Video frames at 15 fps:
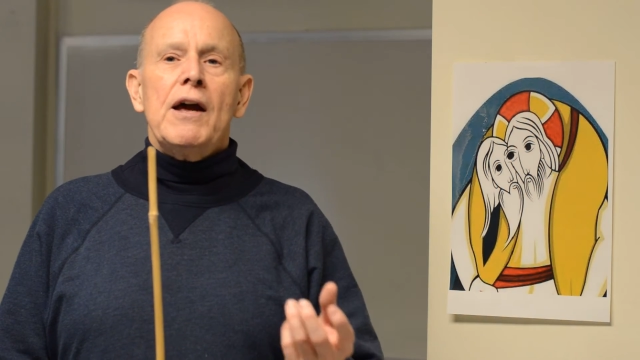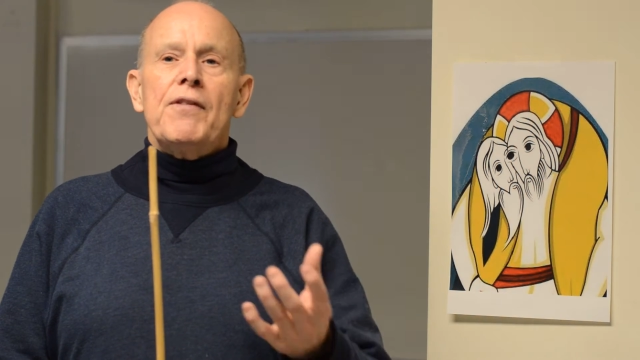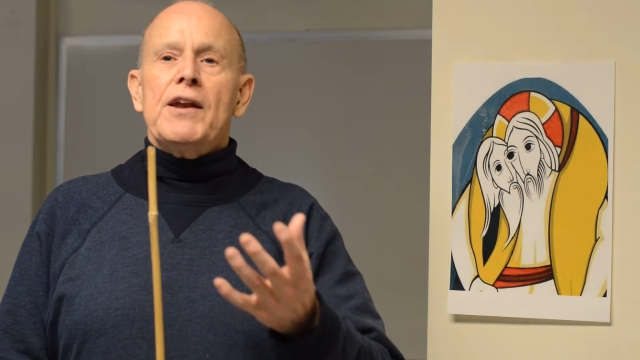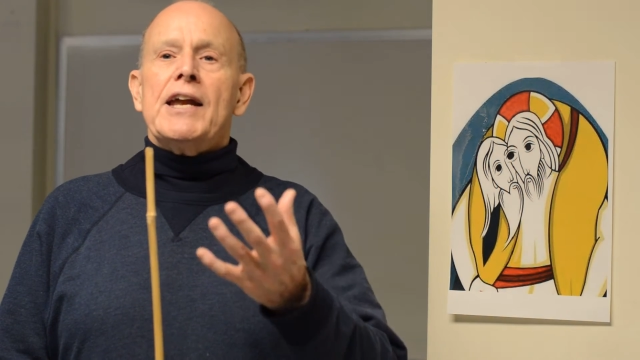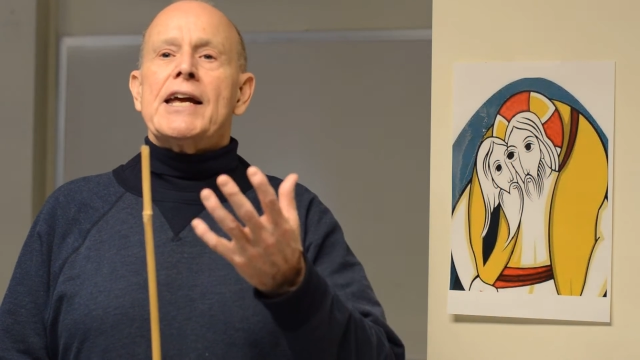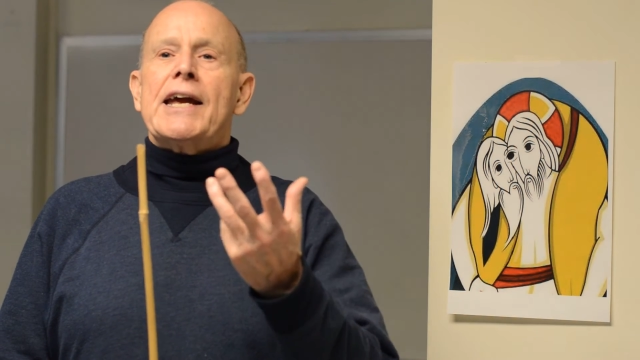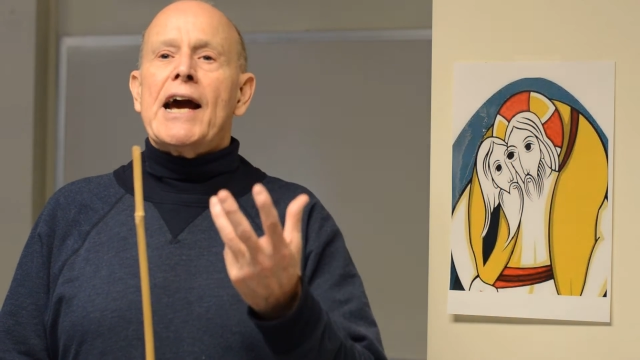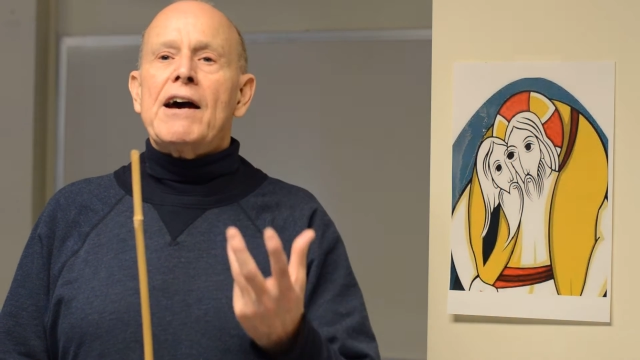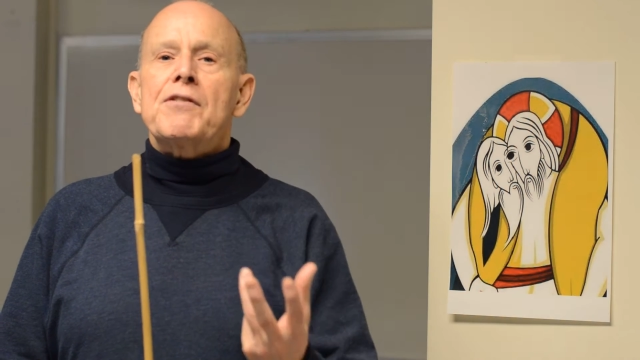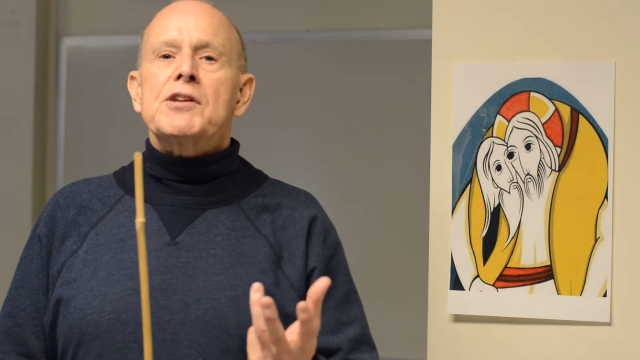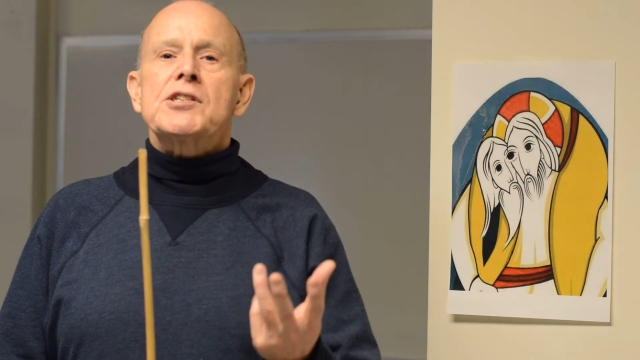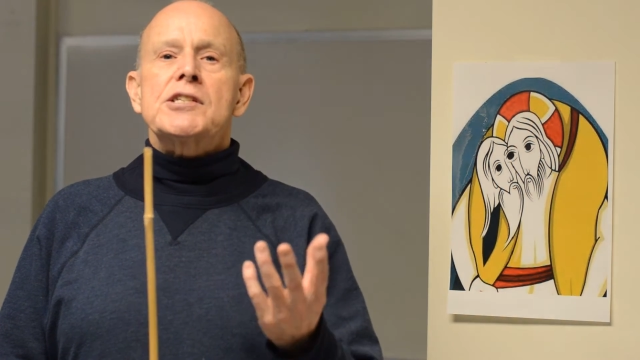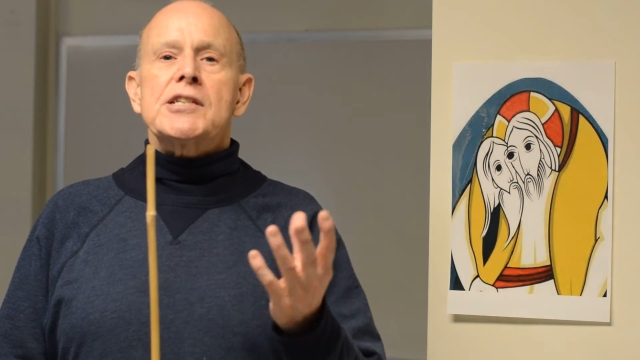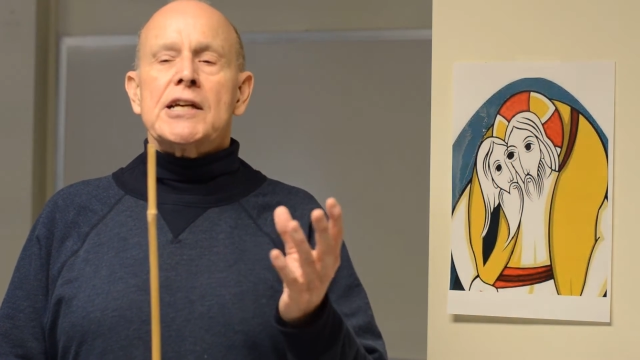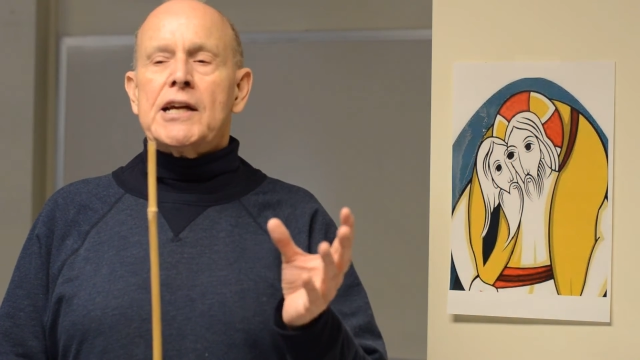Then he
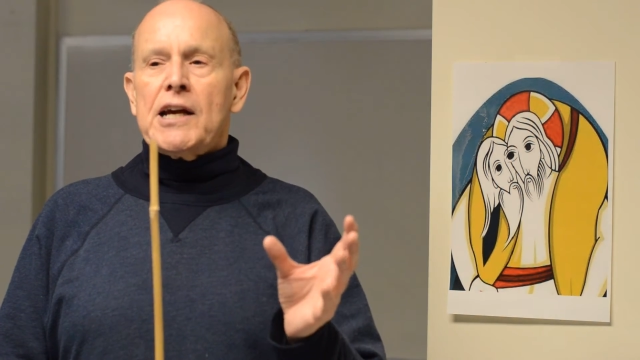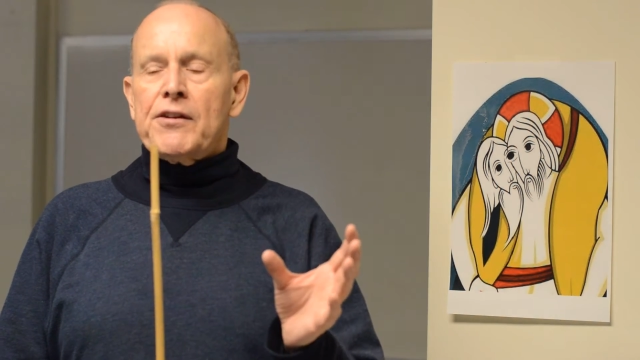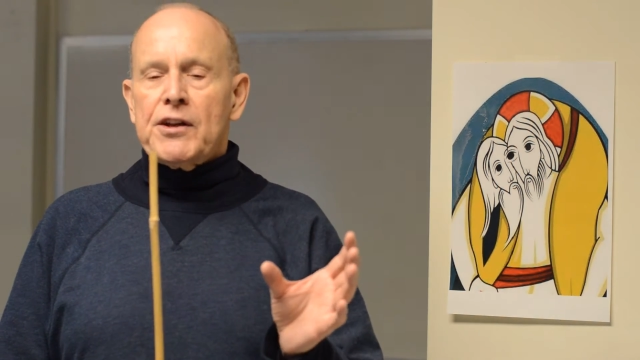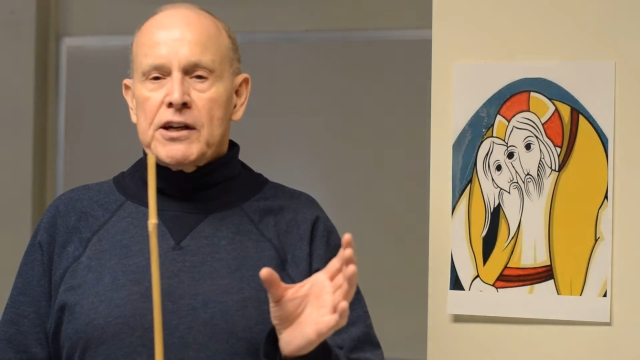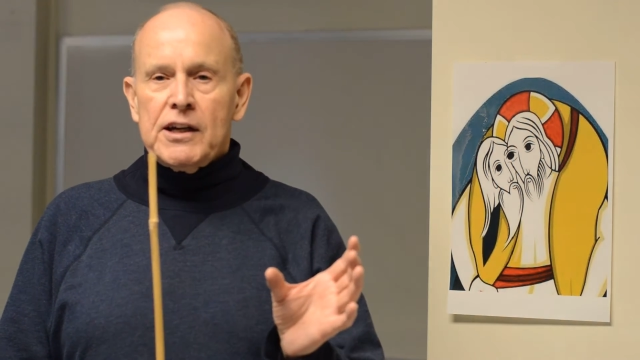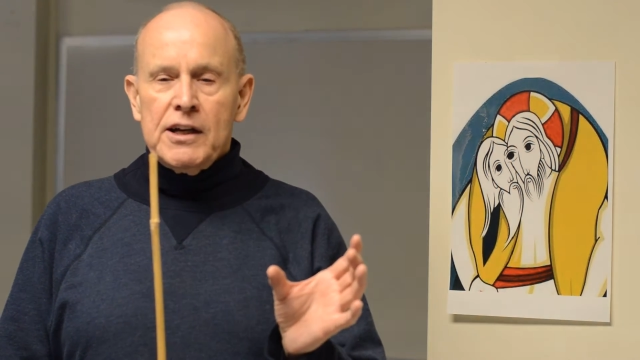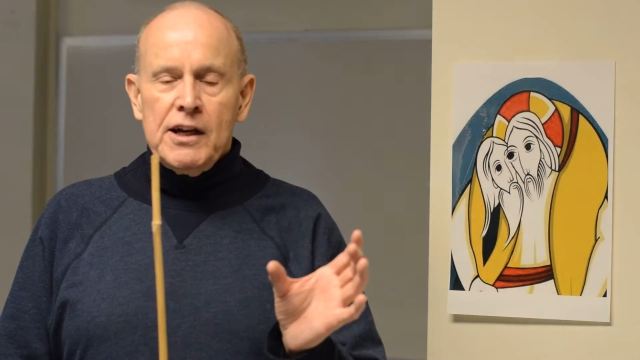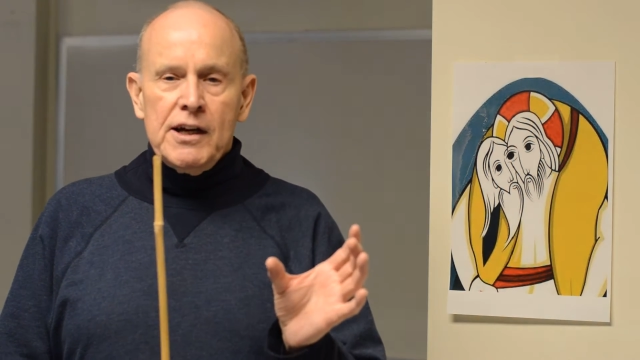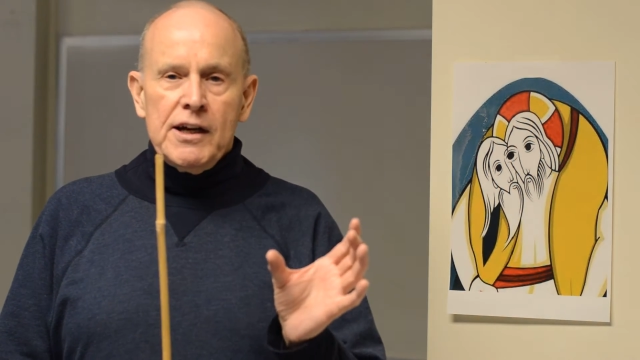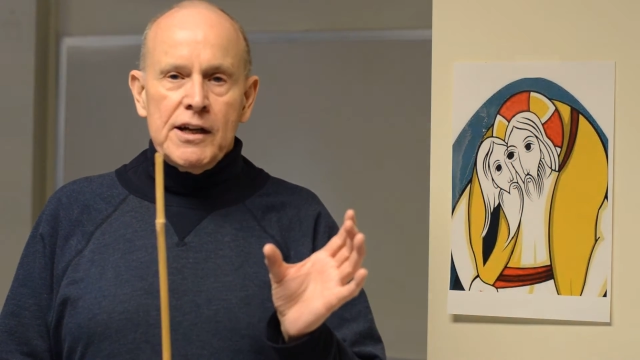gathers together